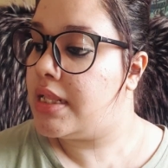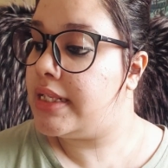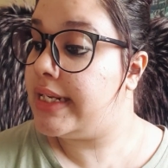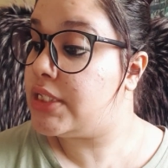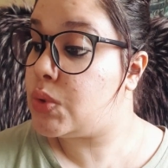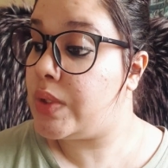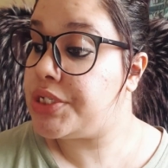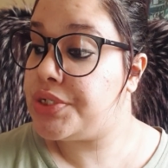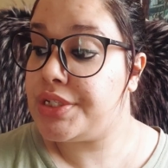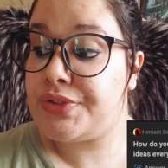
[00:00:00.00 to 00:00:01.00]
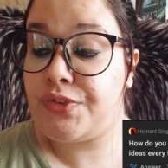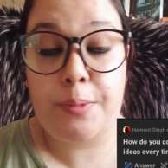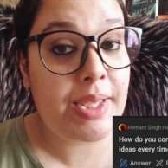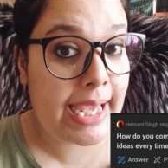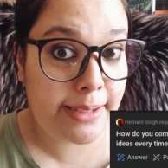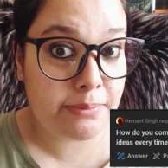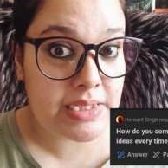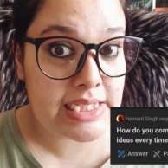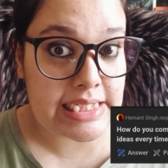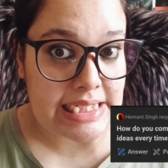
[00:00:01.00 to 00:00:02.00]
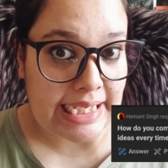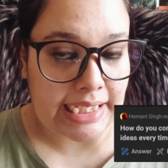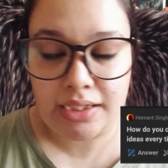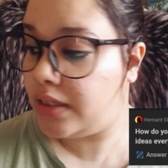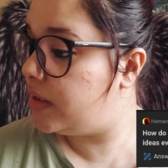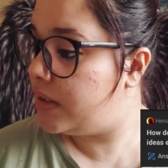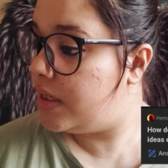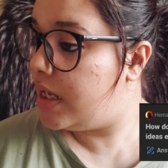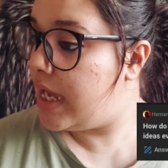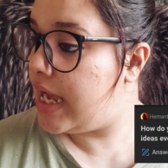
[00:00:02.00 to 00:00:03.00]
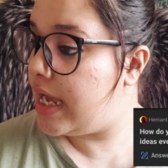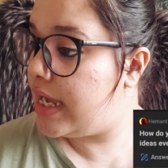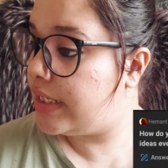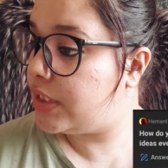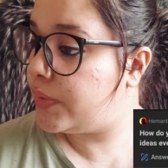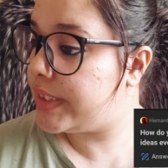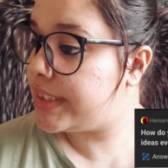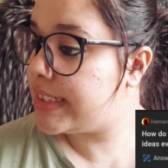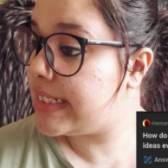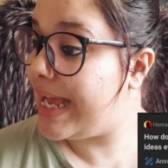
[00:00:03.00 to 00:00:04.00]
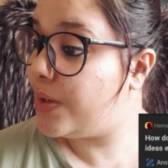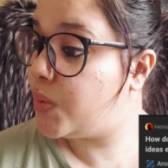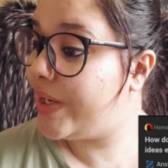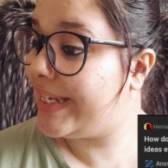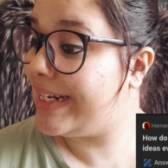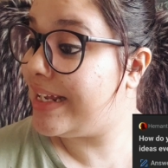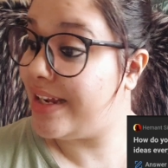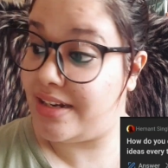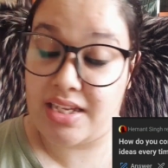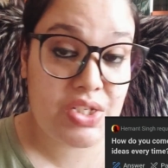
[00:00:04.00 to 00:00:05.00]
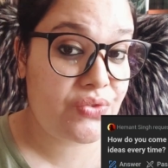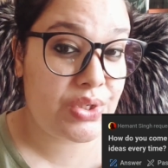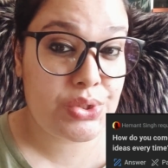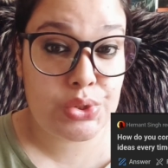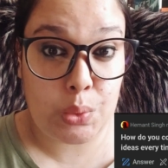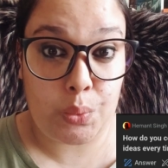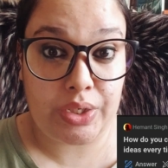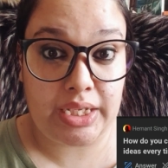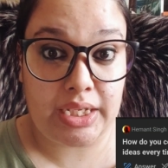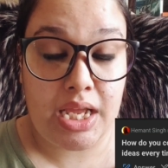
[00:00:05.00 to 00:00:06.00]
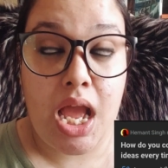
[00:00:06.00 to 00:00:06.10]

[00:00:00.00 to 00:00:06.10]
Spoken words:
The next question is from Hemant Singh, and the question is, how do I get ideas for a story?